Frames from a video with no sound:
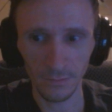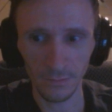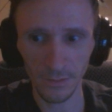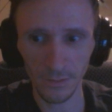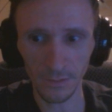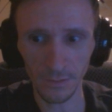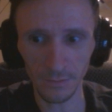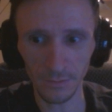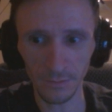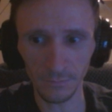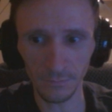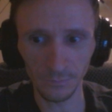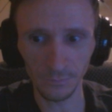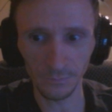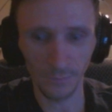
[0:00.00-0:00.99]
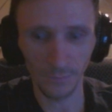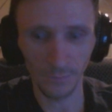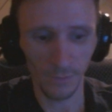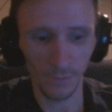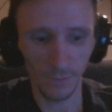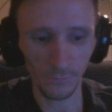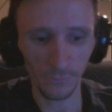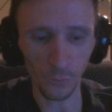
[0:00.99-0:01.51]
Okay.
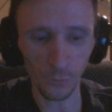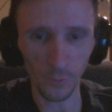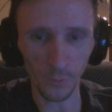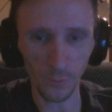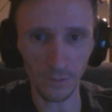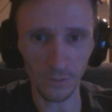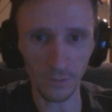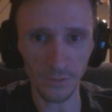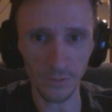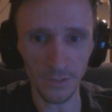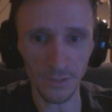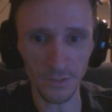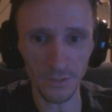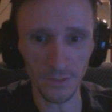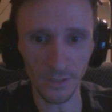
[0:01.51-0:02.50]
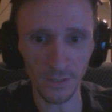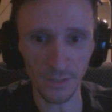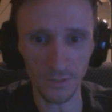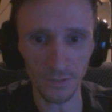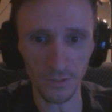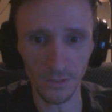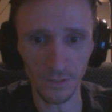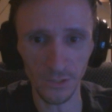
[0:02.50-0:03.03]
Full throttle on the second
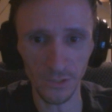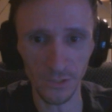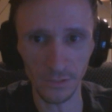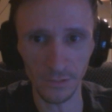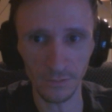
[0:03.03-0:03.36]
stage.